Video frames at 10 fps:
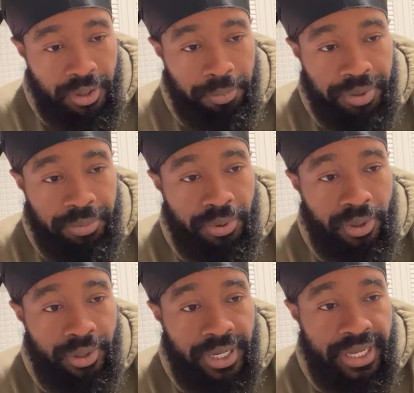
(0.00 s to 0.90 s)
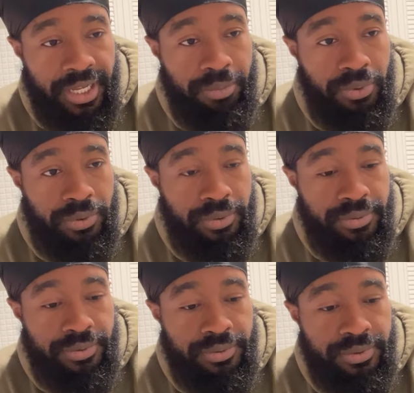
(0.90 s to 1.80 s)
people aren't able
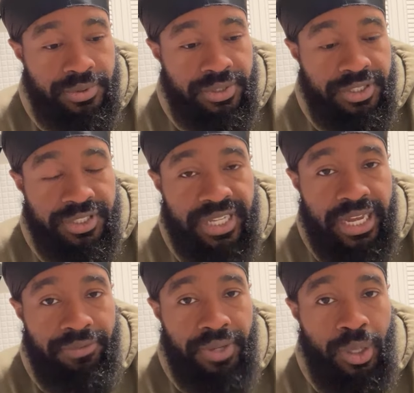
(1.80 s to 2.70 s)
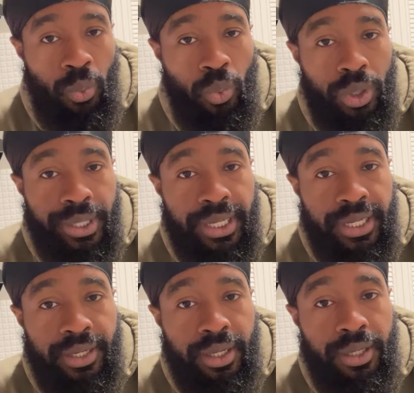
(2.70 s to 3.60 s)
to just have a one
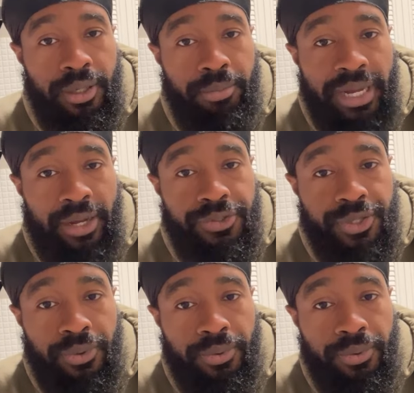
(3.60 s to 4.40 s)
income household.